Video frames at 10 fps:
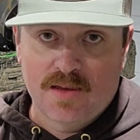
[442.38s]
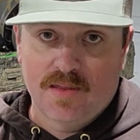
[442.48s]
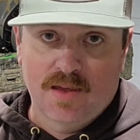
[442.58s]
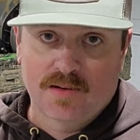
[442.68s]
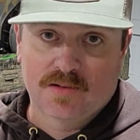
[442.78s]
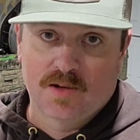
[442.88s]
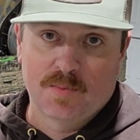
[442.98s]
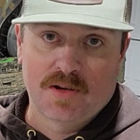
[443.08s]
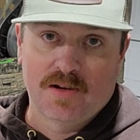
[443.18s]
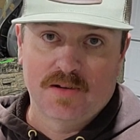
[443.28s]
That's going to
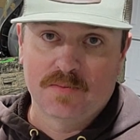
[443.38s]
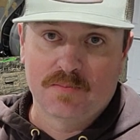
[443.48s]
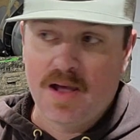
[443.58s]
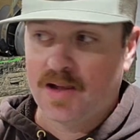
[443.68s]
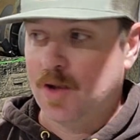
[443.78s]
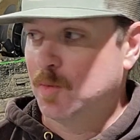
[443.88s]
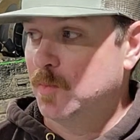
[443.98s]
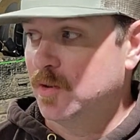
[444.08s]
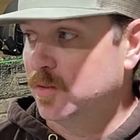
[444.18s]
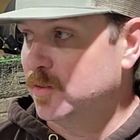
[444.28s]
be my
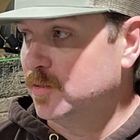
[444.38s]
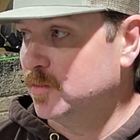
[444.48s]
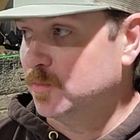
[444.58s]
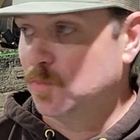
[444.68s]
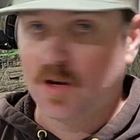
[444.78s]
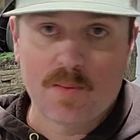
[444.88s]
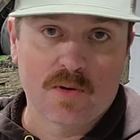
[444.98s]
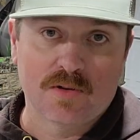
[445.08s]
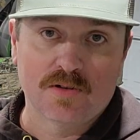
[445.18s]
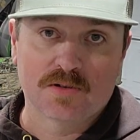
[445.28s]
capabilities and what I'm
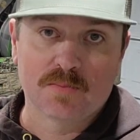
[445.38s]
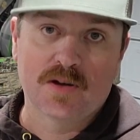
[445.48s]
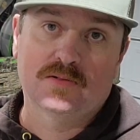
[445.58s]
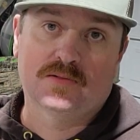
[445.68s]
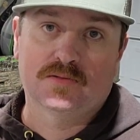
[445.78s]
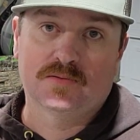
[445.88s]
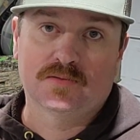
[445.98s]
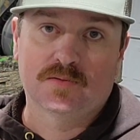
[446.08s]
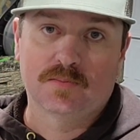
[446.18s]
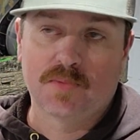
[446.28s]
going to use the most.
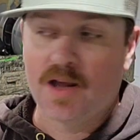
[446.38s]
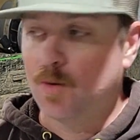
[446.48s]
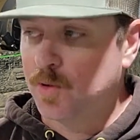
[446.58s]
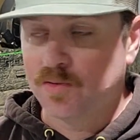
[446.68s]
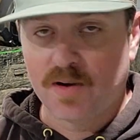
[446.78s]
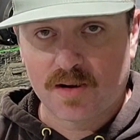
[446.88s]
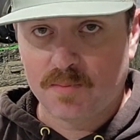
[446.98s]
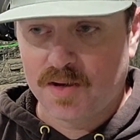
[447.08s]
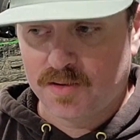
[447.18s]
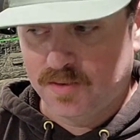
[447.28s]
But I would
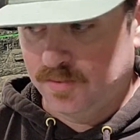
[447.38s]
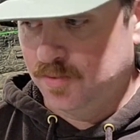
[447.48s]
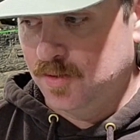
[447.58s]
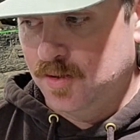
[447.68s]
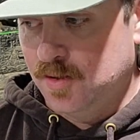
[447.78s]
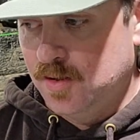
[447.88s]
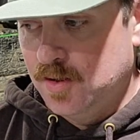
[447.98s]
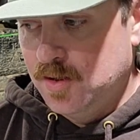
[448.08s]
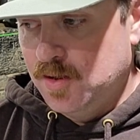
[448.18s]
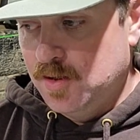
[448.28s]
recommend
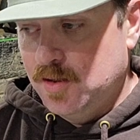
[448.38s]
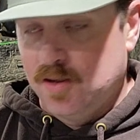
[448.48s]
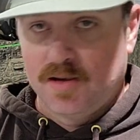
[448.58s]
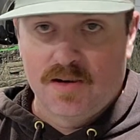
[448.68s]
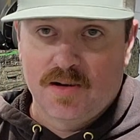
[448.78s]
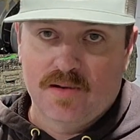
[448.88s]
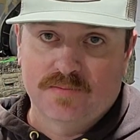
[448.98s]
it. You know,